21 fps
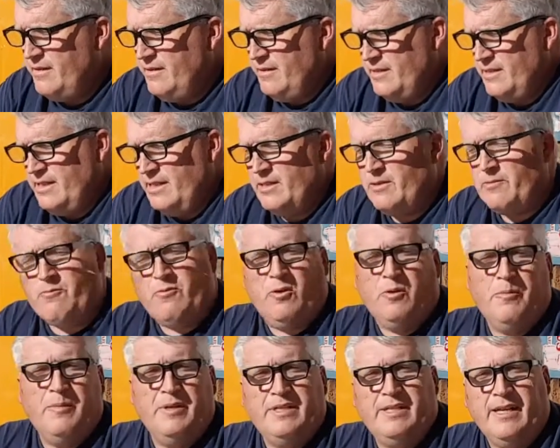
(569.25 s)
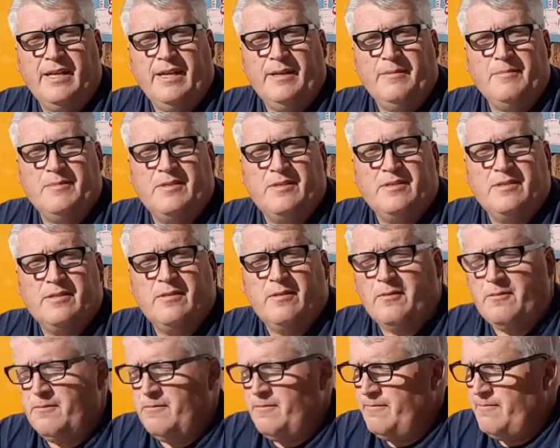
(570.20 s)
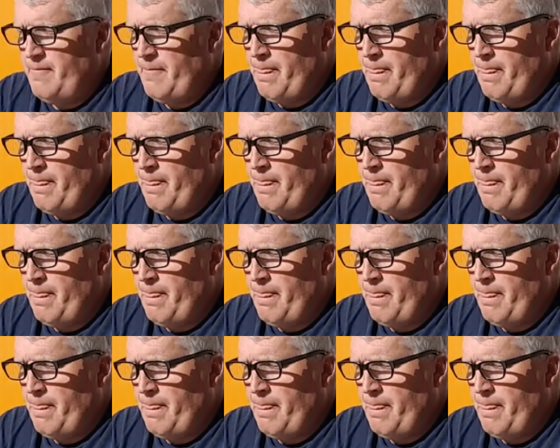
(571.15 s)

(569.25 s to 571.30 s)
since Roman times, so